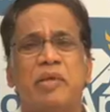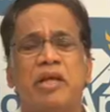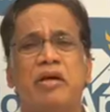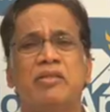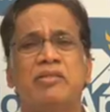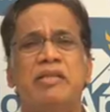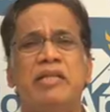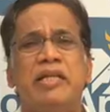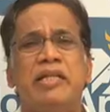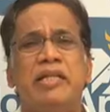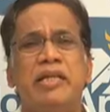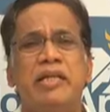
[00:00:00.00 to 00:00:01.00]
because
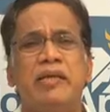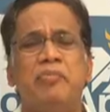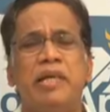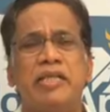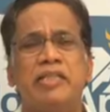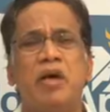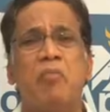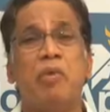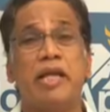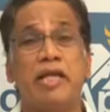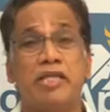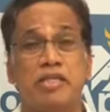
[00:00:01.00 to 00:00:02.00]
the biggest
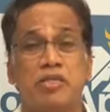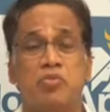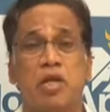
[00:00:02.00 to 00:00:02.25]
complications